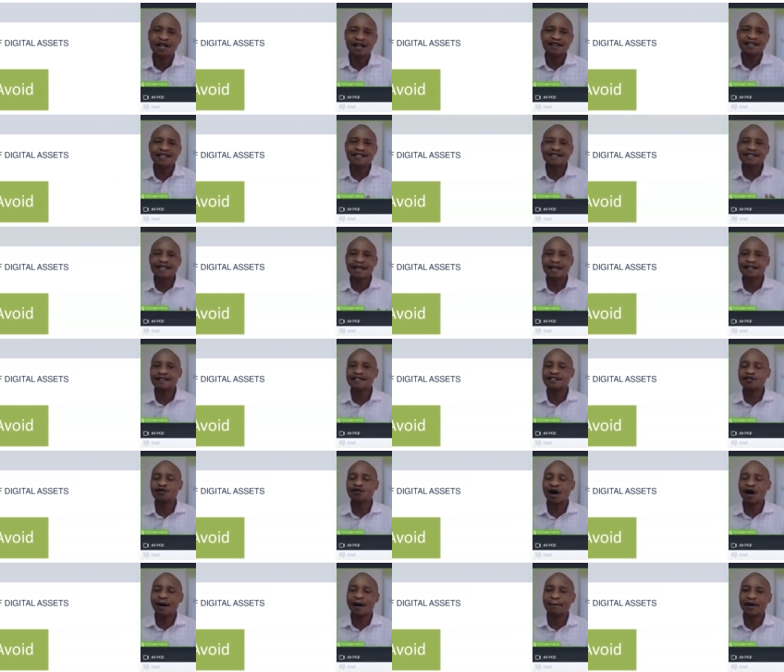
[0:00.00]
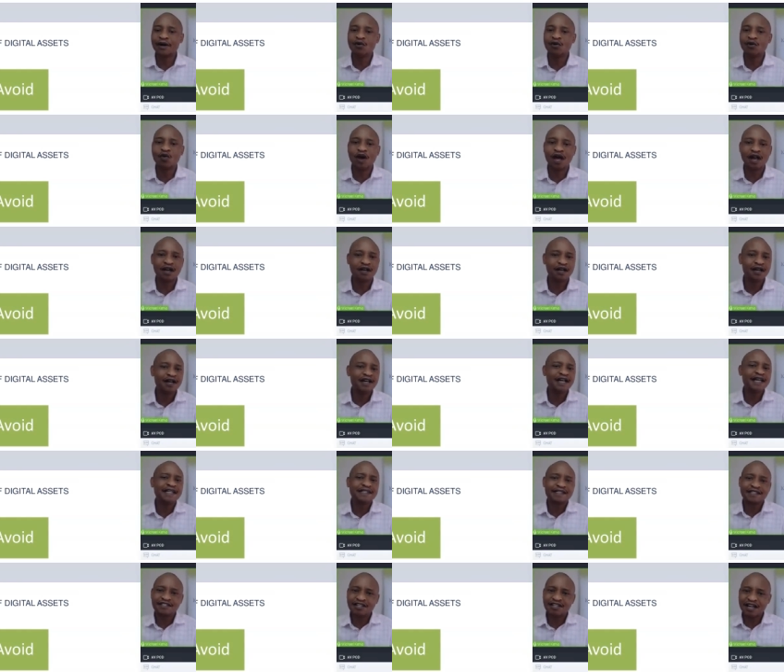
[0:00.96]
And this tends to happen when
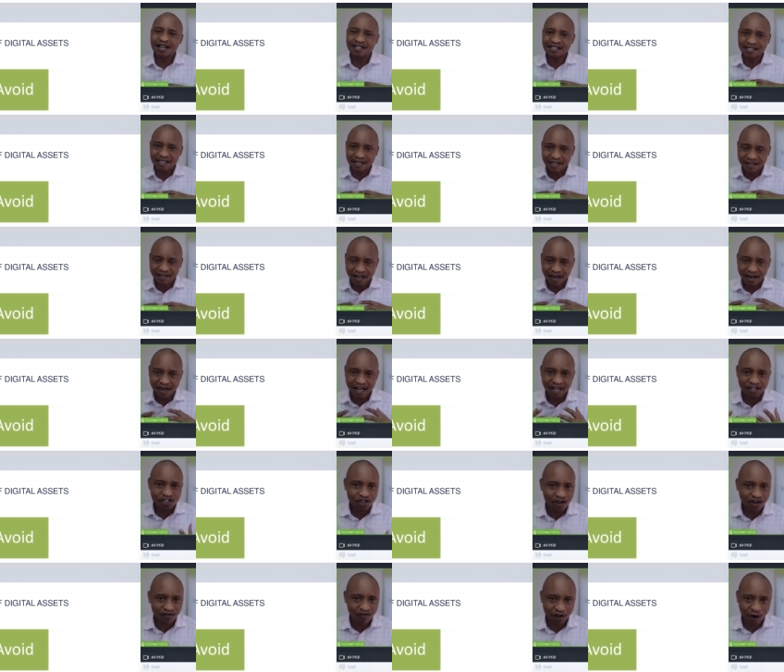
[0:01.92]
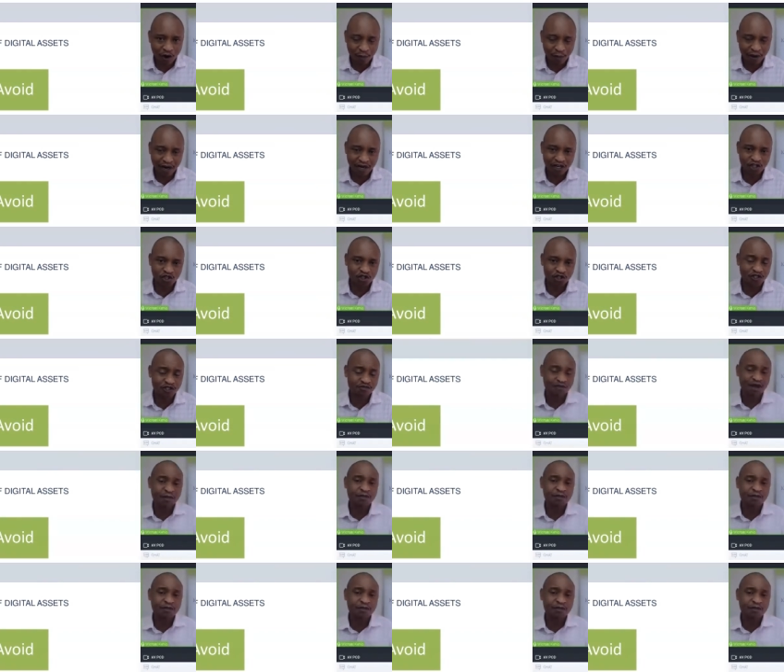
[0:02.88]
it's just in the nature of the operations.